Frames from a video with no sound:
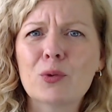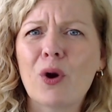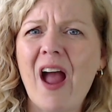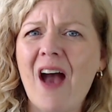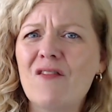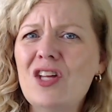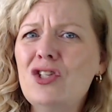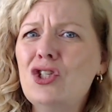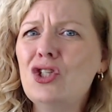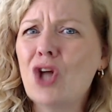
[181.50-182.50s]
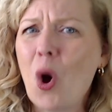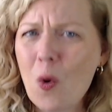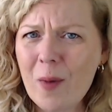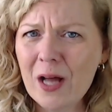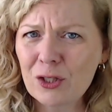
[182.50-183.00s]
were having so
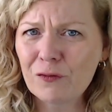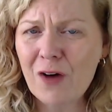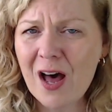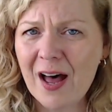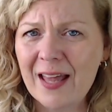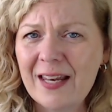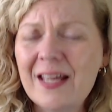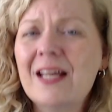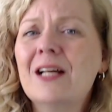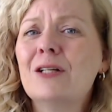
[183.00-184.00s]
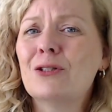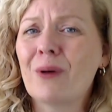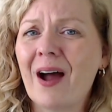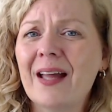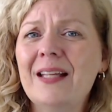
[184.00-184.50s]
much fun
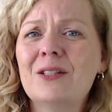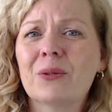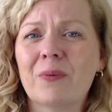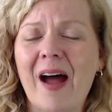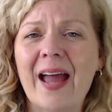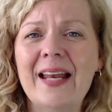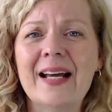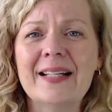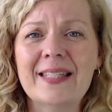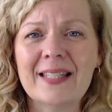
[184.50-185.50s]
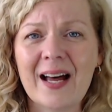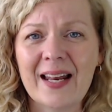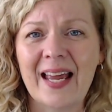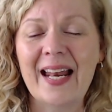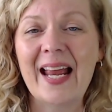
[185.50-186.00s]
trying to write a
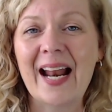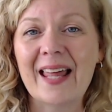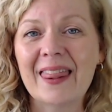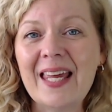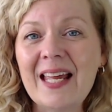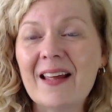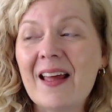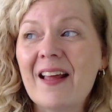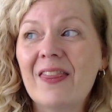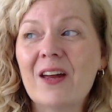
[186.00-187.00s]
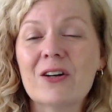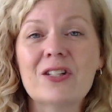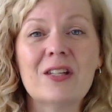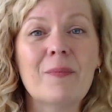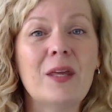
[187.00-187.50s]
sonnet. And I think there is
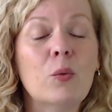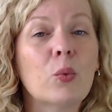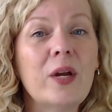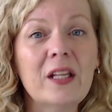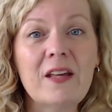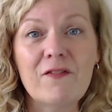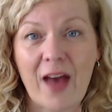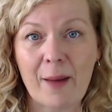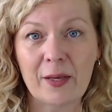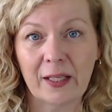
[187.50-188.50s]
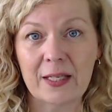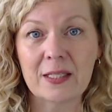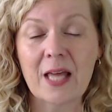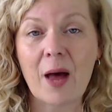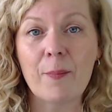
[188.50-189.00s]
something really
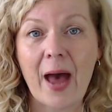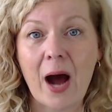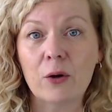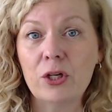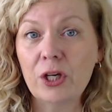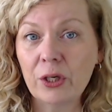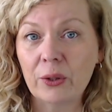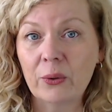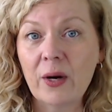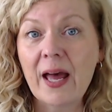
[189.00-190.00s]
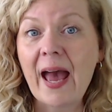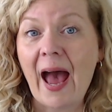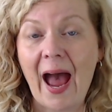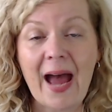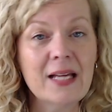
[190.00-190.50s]
fabulous about you
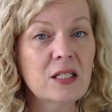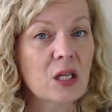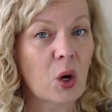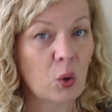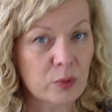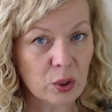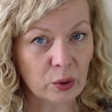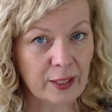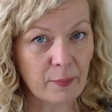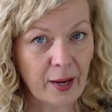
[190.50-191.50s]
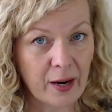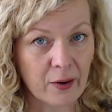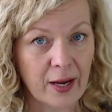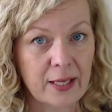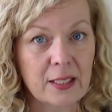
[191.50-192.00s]
as the homeschooling
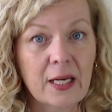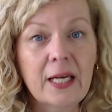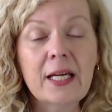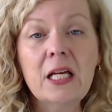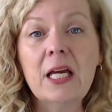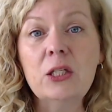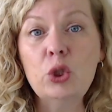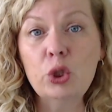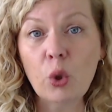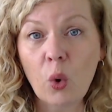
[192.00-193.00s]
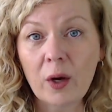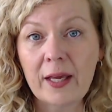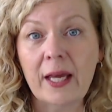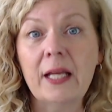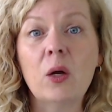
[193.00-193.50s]
parent
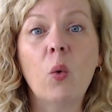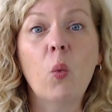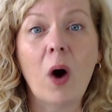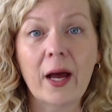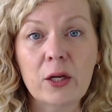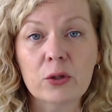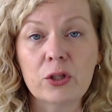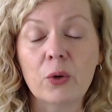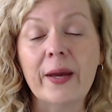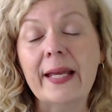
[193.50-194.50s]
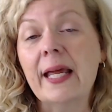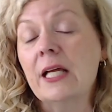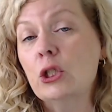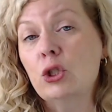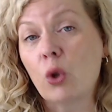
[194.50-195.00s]
enjoying what you're doing,
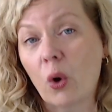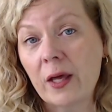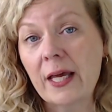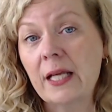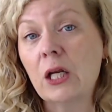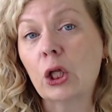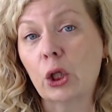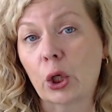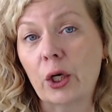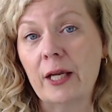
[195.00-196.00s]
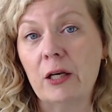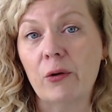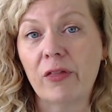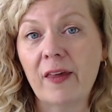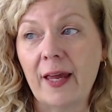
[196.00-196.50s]
enjoying learning
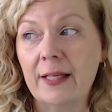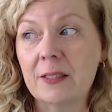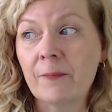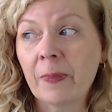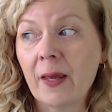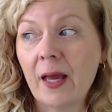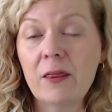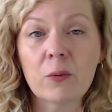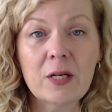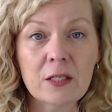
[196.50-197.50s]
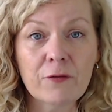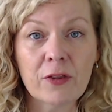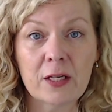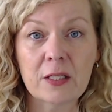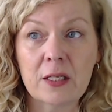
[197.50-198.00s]
new things. And the reason for
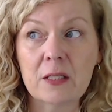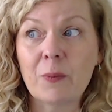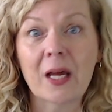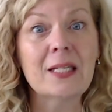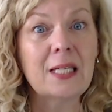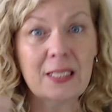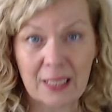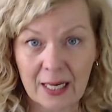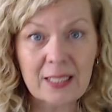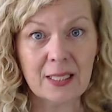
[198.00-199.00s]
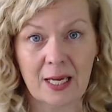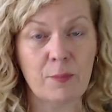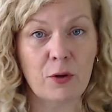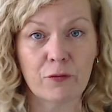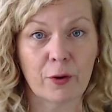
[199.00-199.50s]
this is because it does
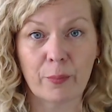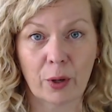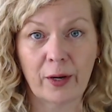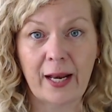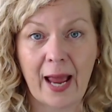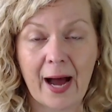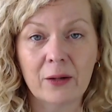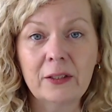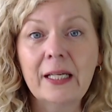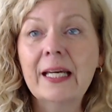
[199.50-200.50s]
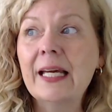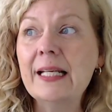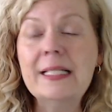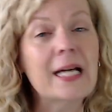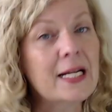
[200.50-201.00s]
keep you from burning out.
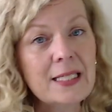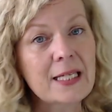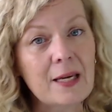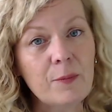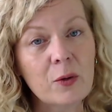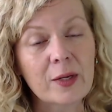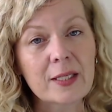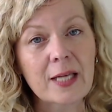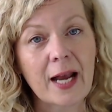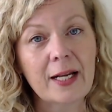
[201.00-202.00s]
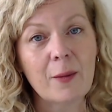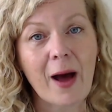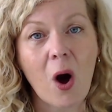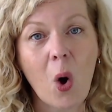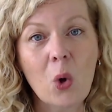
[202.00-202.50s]
It does keep you excited
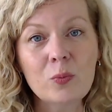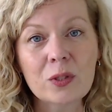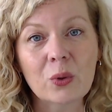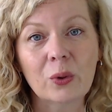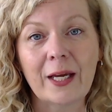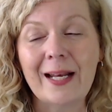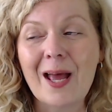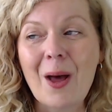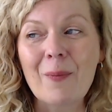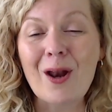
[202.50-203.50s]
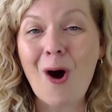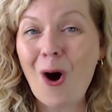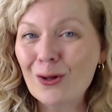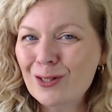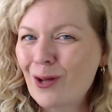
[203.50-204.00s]
about homeschooling, but
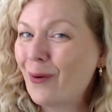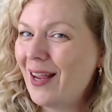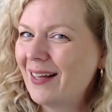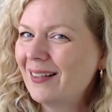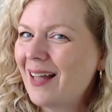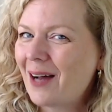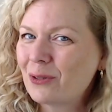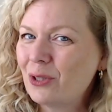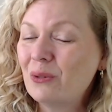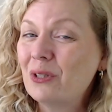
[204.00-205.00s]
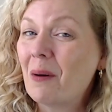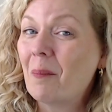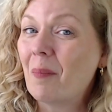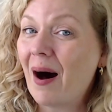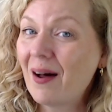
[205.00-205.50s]
also it allows you to
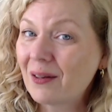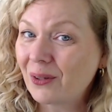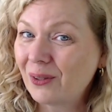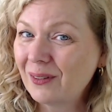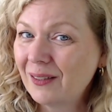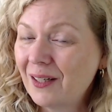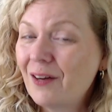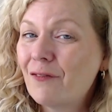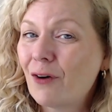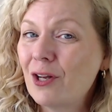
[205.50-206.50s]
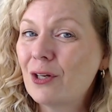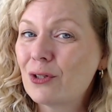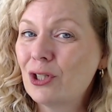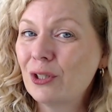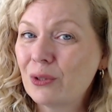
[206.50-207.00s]
model for your
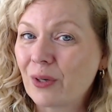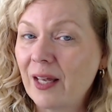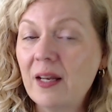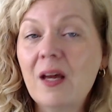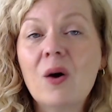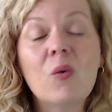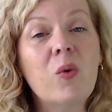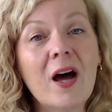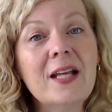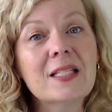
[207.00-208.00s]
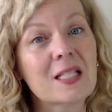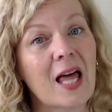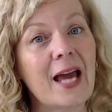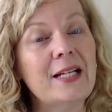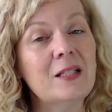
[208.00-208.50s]
children what it's
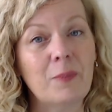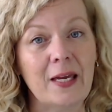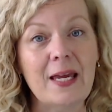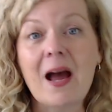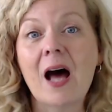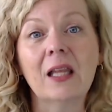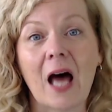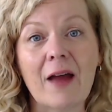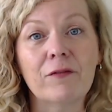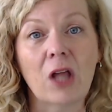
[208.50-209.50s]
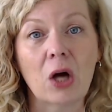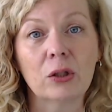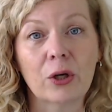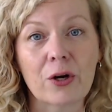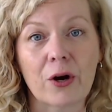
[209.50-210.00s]
like to be a
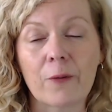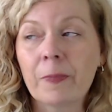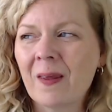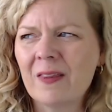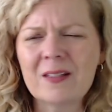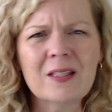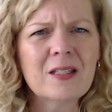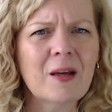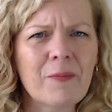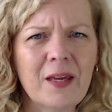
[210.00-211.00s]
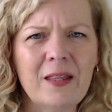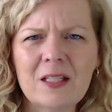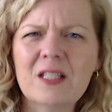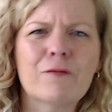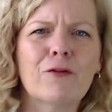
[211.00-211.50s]
lifelong learner. This is something,
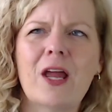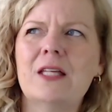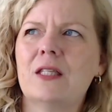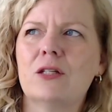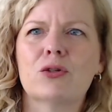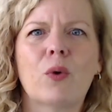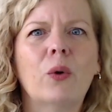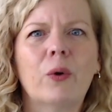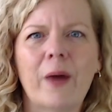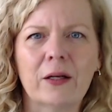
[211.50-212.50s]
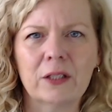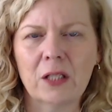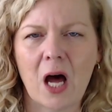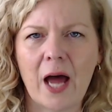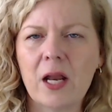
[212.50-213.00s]
this is a phrase that's thrown around a
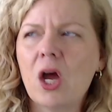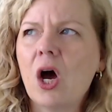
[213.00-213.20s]
lot.